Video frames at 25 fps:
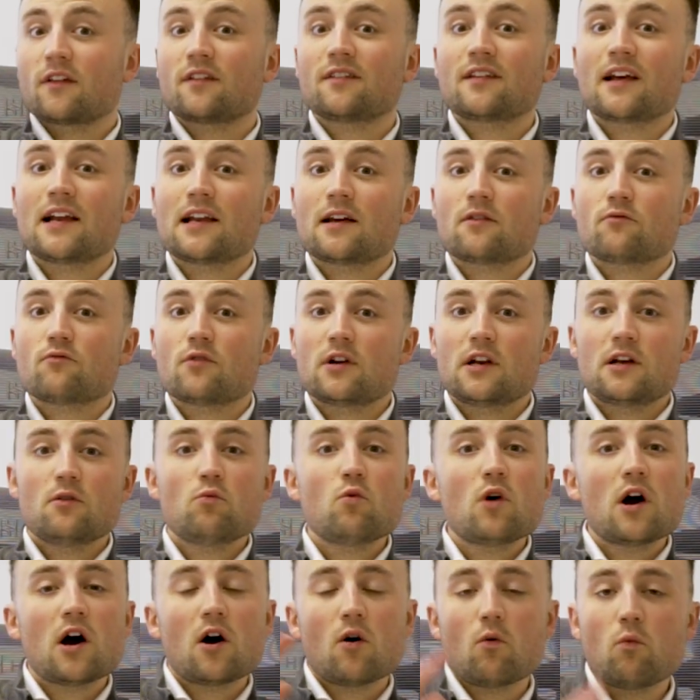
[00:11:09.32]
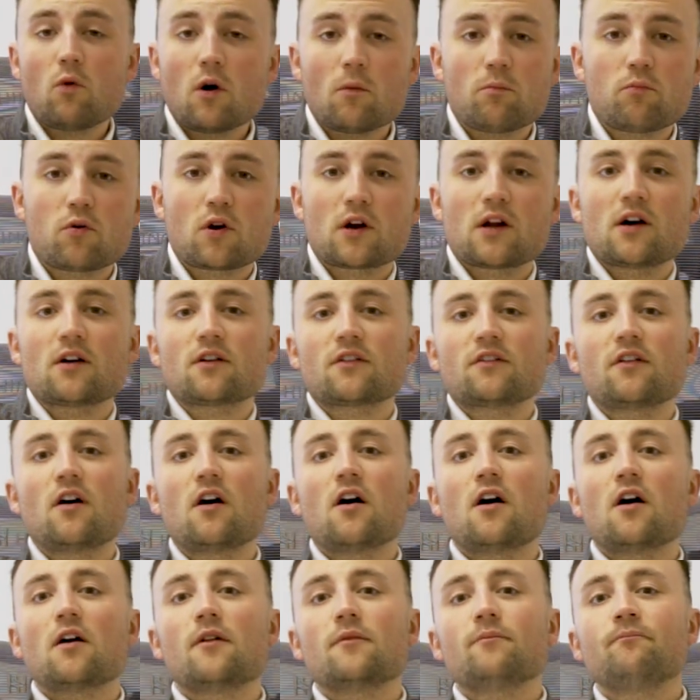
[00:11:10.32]
are selling really well, what products
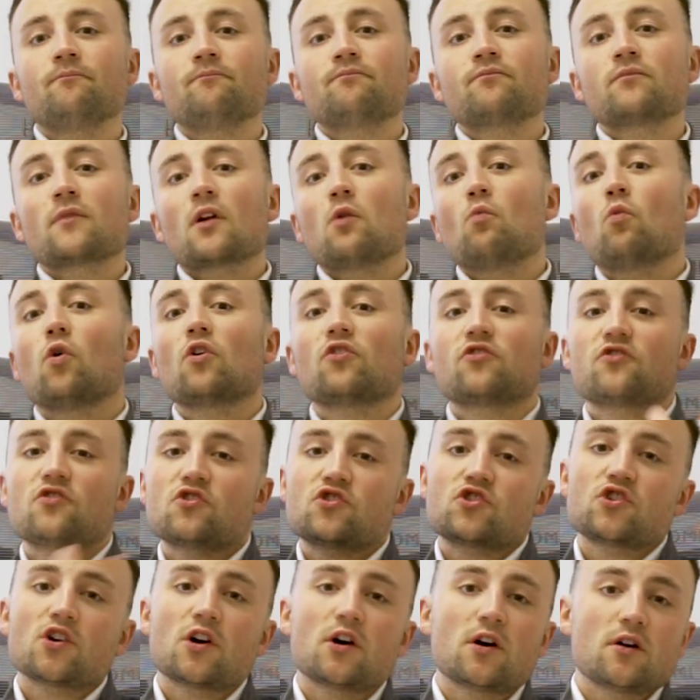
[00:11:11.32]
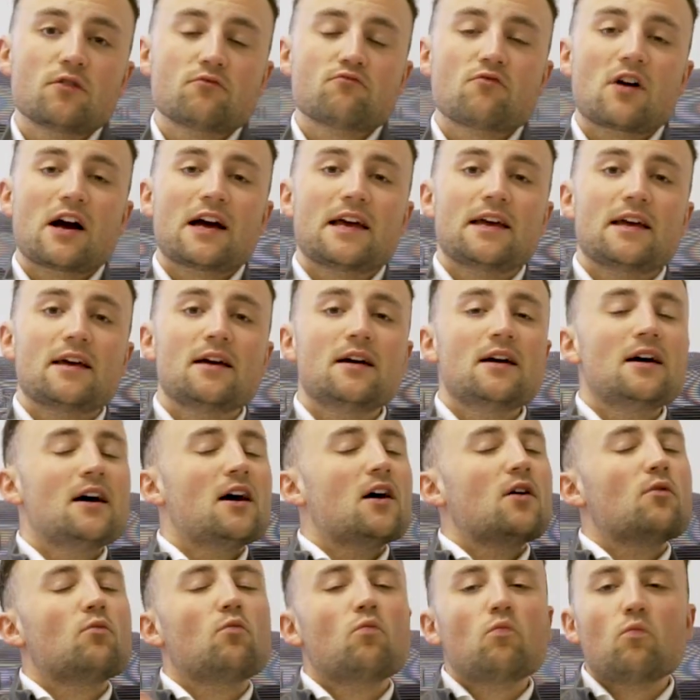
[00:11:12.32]
aren't, what's the churn rate,
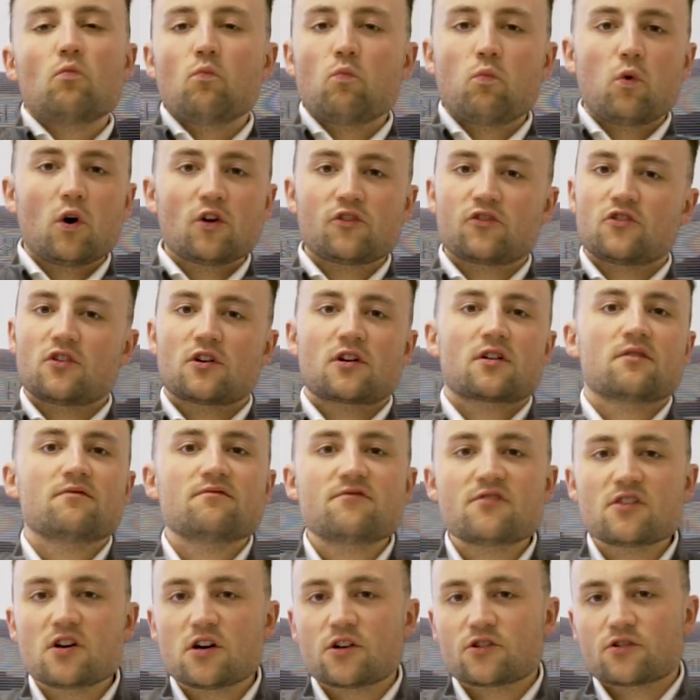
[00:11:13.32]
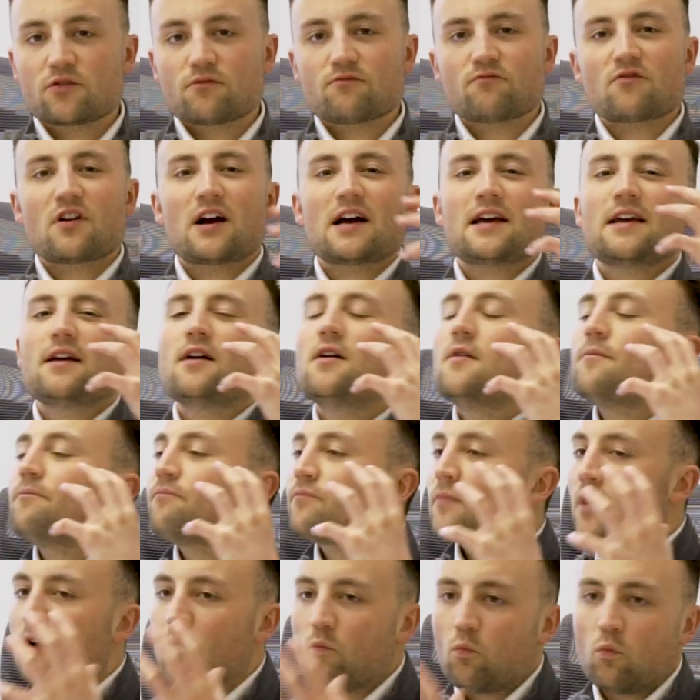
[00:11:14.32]
what's the conversion rate,
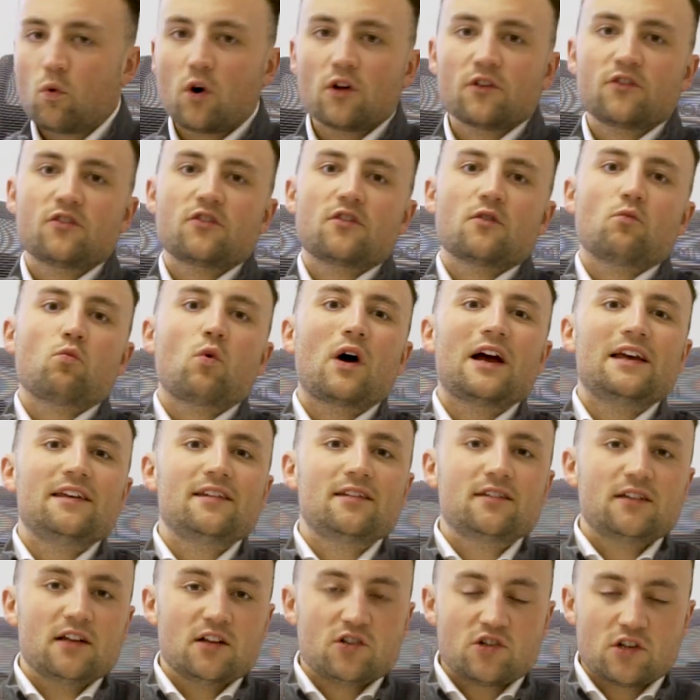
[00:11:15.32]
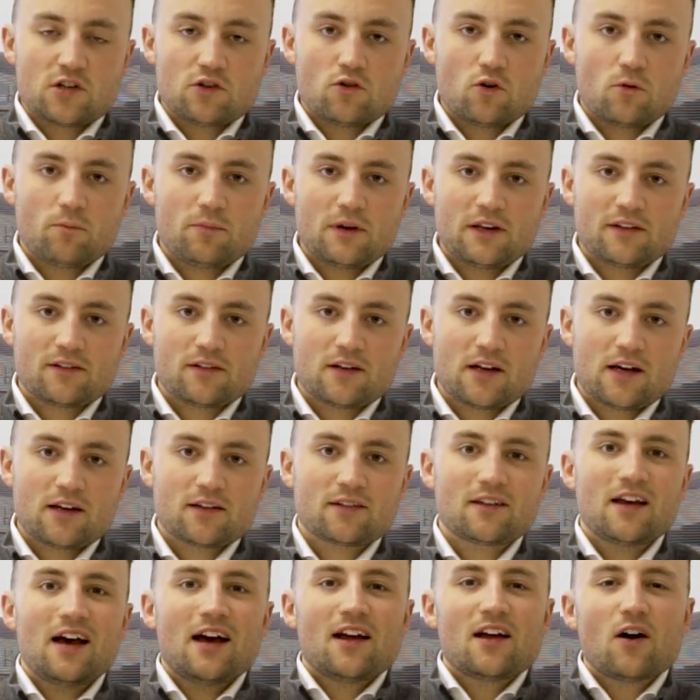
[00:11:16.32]
what's the wastage in your
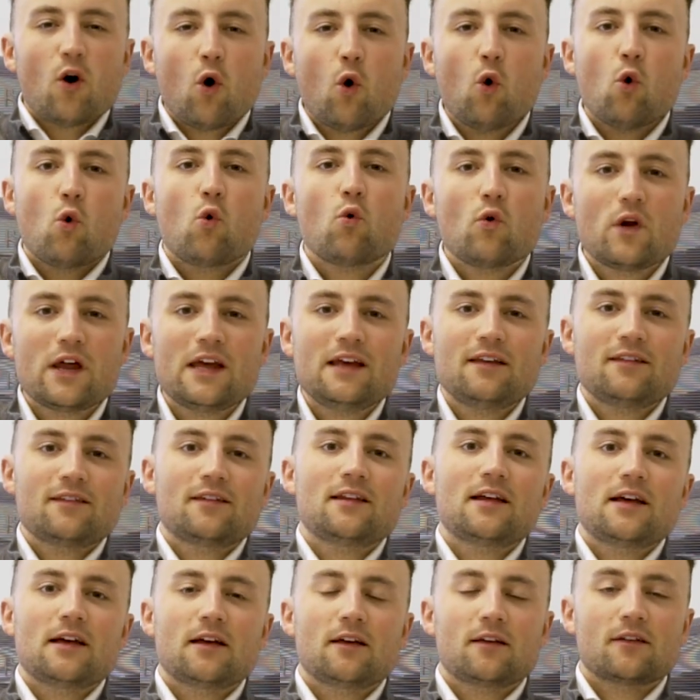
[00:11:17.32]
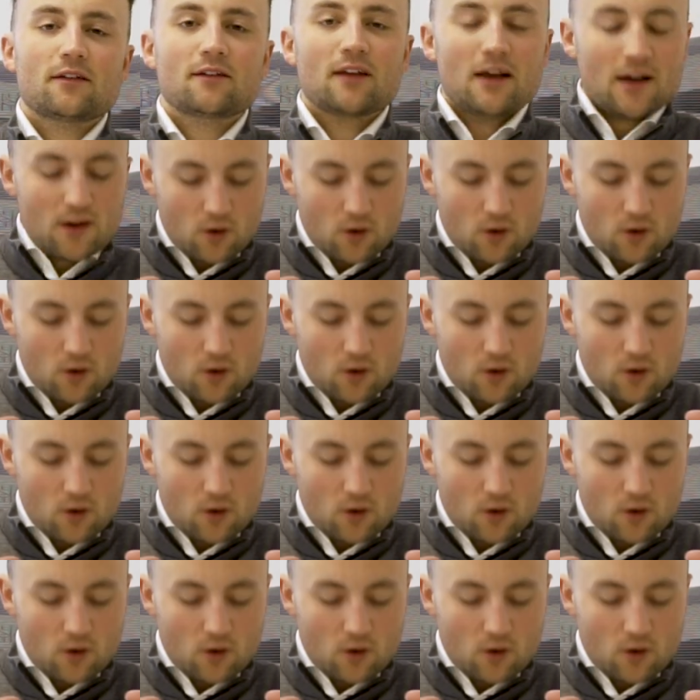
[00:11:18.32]
business. All these things,